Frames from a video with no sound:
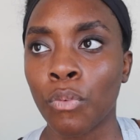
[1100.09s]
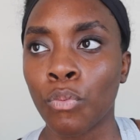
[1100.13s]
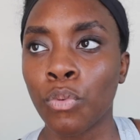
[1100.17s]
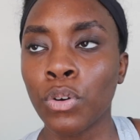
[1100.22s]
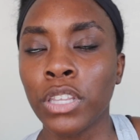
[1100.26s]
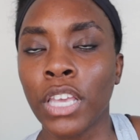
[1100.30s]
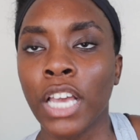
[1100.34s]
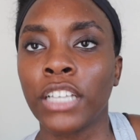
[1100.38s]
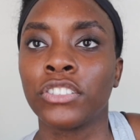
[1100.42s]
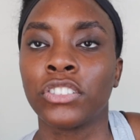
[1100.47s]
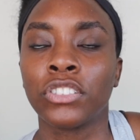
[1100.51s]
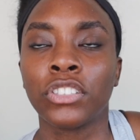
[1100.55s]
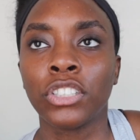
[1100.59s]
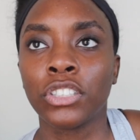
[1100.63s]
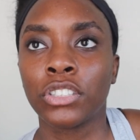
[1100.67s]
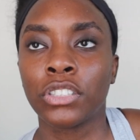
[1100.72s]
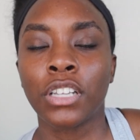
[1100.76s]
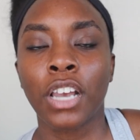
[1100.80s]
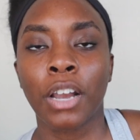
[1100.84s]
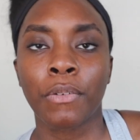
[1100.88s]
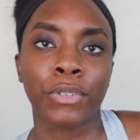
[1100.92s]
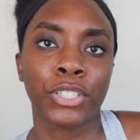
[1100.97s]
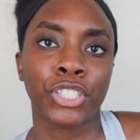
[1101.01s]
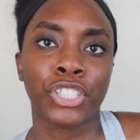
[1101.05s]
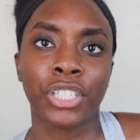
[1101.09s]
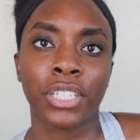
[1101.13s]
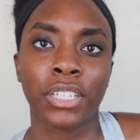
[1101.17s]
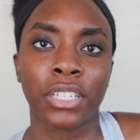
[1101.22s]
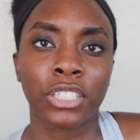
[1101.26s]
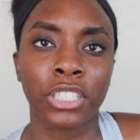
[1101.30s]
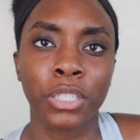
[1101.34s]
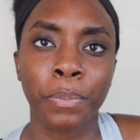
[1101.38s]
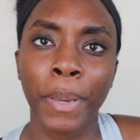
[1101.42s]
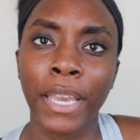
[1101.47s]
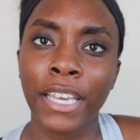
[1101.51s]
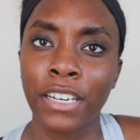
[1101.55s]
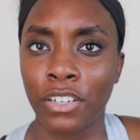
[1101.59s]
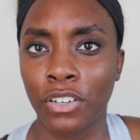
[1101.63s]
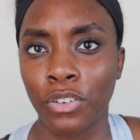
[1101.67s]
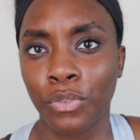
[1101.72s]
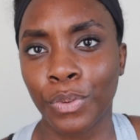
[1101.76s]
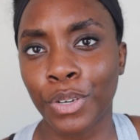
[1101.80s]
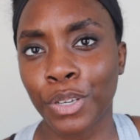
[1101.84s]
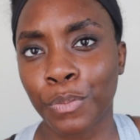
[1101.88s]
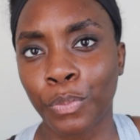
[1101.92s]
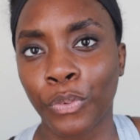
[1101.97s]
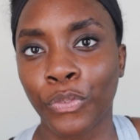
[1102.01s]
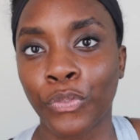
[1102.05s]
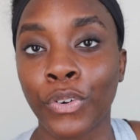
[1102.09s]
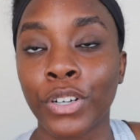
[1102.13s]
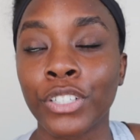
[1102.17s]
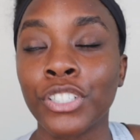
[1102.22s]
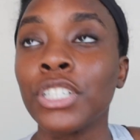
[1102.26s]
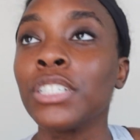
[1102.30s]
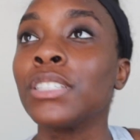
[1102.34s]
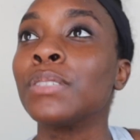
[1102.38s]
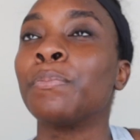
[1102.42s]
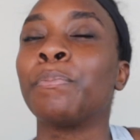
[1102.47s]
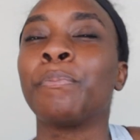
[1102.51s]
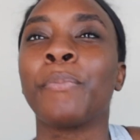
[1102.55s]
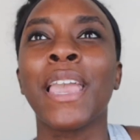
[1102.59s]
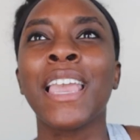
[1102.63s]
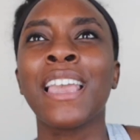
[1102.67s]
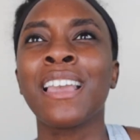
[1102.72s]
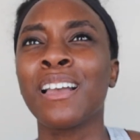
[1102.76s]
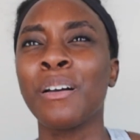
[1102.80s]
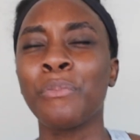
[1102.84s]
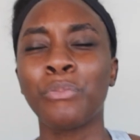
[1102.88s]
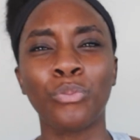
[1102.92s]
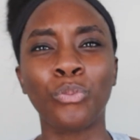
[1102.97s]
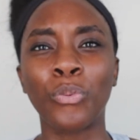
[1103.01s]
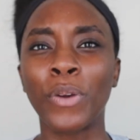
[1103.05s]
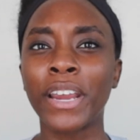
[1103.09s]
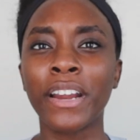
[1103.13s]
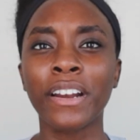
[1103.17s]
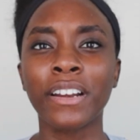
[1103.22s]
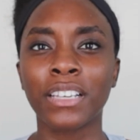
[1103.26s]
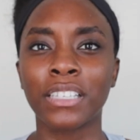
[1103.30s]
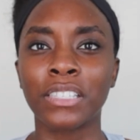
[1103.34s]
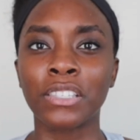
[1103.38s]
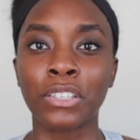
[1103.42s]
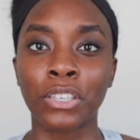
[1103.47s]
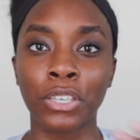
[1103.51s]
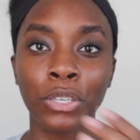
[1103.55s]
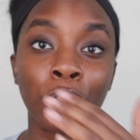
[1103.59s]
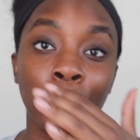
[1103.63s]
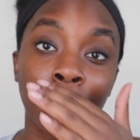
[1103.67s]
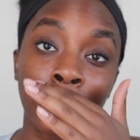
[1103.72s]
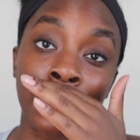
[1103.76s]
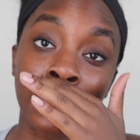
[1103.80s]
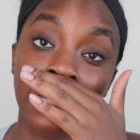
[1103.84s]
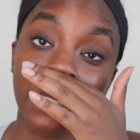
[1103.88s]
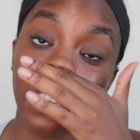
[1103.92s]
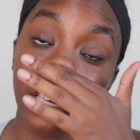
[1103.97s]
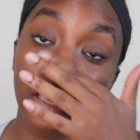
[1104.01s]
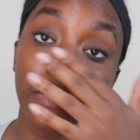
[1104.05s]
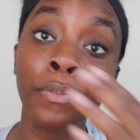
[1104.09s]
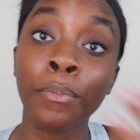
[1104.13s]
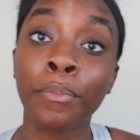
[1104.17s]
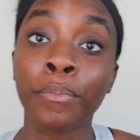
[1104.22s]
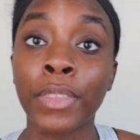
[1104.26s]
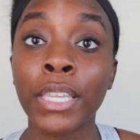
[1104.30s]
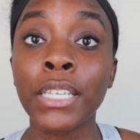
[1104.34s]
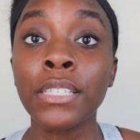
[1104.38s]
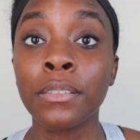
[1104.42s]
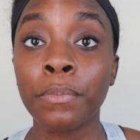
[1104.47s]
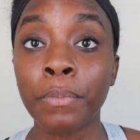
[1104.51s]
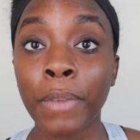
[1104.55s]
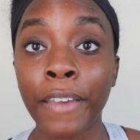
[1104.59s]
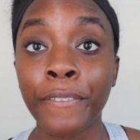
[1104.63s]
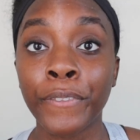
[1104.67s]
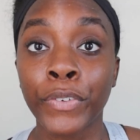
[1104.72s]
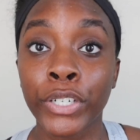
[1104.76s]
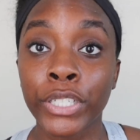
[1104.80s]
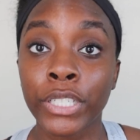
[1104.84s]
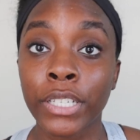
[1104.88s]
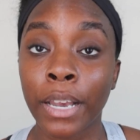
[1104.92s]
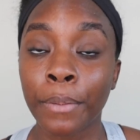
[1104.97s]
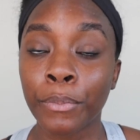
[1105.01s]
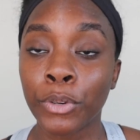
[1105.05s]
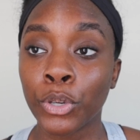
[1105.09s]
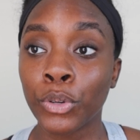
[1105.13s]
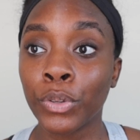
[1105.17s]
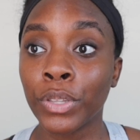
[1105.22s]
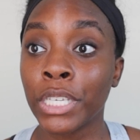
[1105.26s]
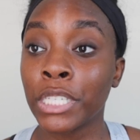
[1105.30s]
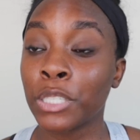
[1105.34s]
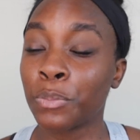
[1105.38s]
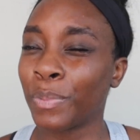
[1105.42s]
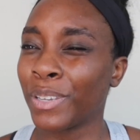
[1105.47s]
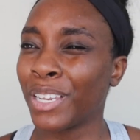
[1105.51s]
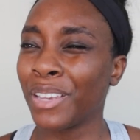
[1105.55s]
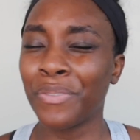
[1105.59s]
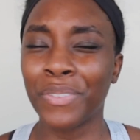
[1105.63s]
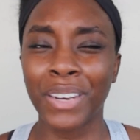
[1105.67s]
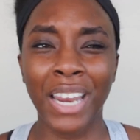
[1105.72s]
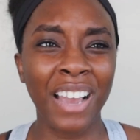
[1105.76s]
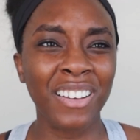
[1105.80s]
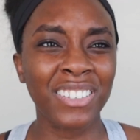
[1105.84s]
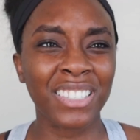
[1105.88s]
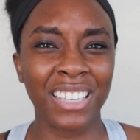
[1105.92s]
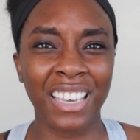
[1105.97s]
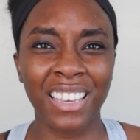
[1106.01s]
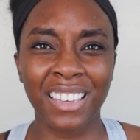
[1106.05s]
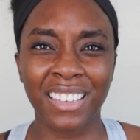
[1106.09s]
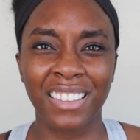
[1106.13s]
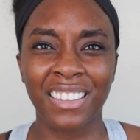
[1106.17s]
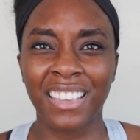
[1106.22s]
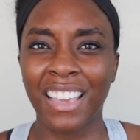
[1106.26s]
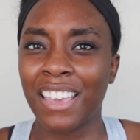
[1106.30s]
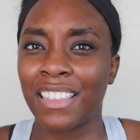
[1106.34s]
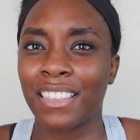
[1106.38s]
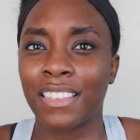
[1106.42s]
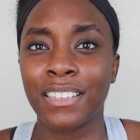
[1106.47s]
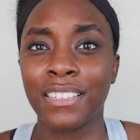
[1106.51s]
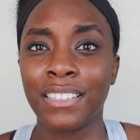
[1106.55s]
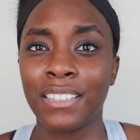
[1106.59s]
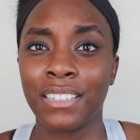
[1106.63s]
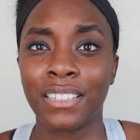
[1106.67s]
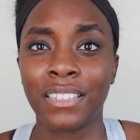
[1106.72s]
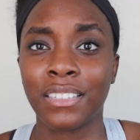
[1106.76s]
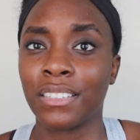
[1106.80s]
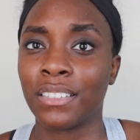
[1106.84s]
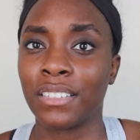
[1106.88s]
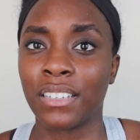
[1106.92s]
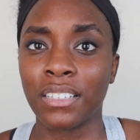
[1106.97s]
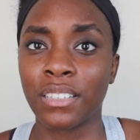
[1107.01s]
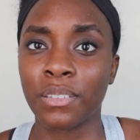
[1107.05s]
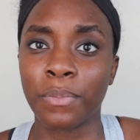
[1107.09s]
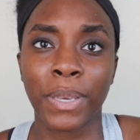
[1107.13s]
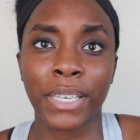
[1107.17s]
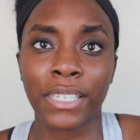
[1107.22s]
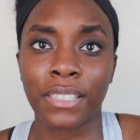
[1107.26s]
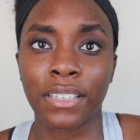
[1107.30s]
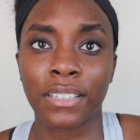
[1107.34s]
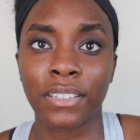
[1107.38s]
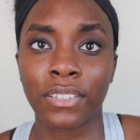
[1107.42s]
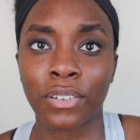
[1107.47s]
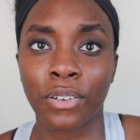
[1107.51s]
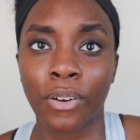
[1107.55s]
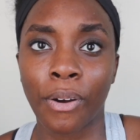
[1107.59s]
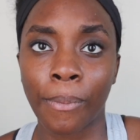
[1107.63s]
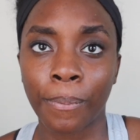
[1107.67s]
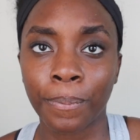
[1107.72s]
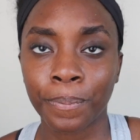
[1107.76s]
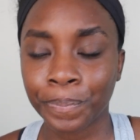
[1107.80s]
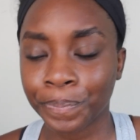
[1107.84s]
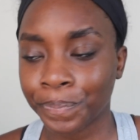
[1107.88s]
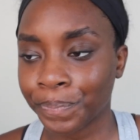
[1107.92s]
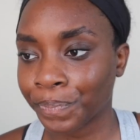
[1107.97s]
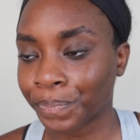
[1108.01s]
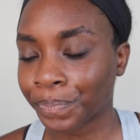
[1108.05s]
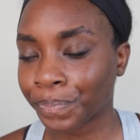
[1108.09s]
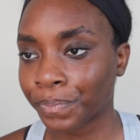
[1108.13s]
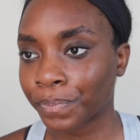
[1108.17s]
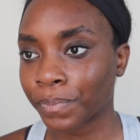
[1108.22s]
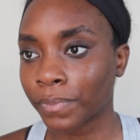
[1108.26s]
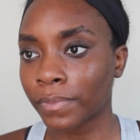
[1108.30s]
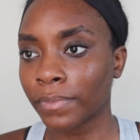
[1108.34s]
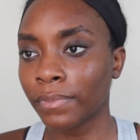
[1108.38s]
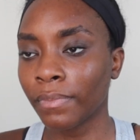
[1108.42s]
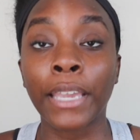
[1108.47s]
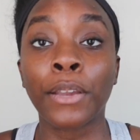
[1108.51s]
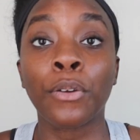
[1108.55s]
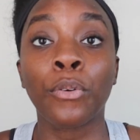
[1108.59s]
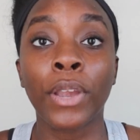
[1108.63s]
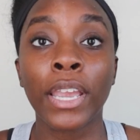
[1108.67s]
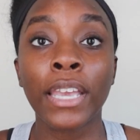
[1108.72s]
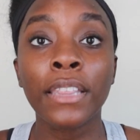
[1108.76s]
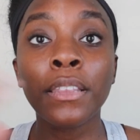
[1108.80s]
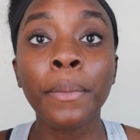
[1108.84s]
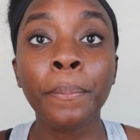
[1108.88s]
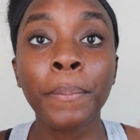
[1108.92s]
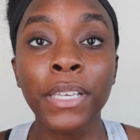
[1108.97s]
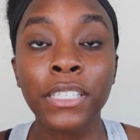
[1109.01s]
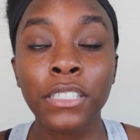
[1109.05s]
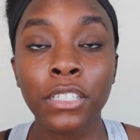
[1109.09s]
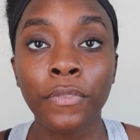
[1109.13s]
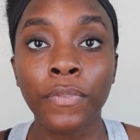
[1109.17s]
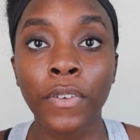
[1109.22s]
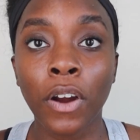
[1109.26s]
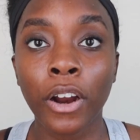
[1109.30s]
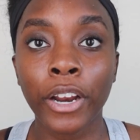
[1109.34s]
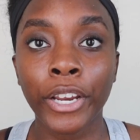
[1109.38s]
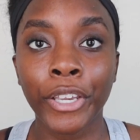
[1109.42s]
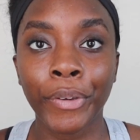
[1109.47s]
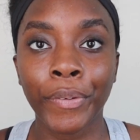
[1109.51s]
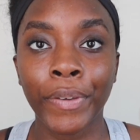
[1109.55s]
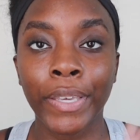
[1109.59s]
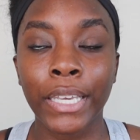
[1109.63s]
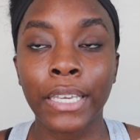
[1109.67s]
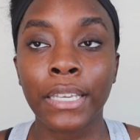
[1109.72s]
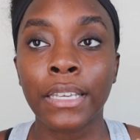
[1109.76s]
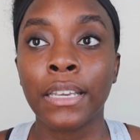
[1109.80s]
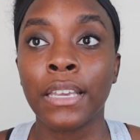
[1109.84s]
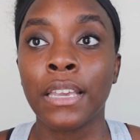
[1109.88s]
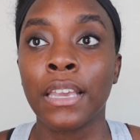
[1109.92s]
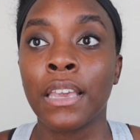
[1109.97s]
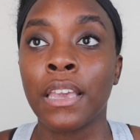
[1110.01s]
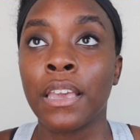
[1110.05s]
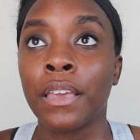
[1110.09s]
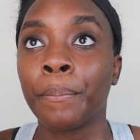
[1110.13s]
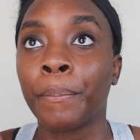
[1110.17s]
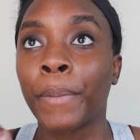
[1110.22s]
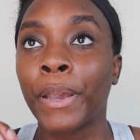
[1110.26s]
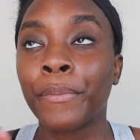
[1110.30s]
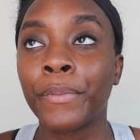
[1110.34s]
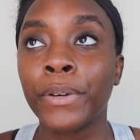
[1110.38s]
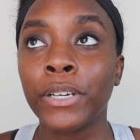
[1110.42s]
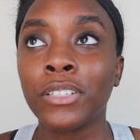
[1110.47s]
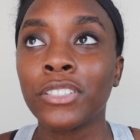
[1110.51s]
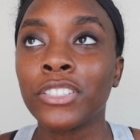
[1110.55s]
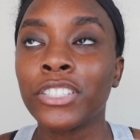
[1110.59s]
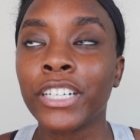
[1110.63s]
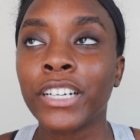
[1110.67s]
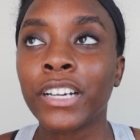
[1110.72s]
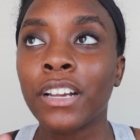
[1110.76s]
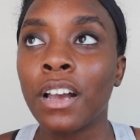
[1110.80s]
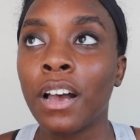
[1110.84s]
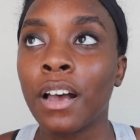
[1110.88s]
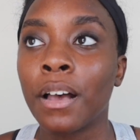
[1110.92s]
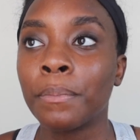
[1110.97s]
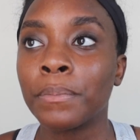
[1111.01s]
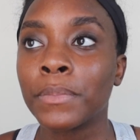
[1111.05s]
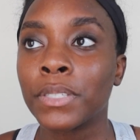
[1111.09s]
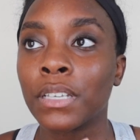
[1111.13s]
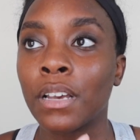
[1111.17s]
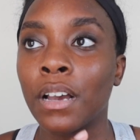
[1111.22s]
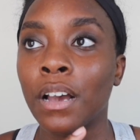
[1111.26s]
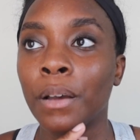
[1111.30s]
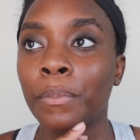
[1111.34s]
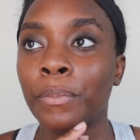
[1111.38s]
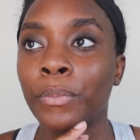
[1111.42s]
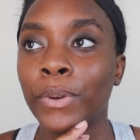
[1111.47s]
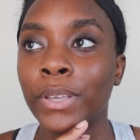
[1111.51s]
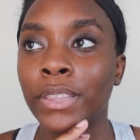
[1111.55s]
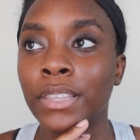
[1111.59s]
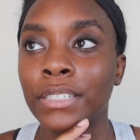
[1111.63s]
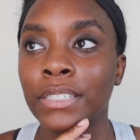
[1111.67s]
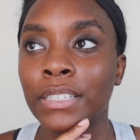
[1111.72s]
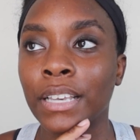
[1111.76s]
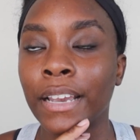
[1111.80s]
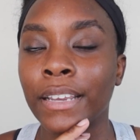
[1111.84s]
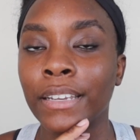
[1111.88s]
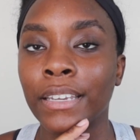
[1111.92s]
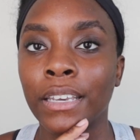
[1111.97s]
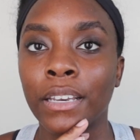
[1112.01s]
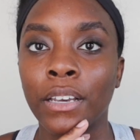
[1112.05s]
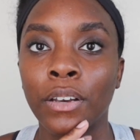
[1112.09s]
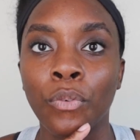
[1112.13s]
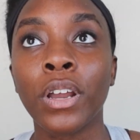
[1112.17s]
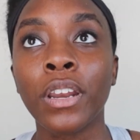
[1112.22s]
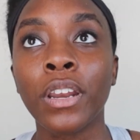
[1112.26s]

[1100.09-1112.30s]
Well, that's just not what she did. She paid it a week before. Just making up weird excuses. Even this is my first time doing this, but even I was like, hey, this doesn't make sense at all. Like, in the midst of arguing, my realtor comes up with this idea.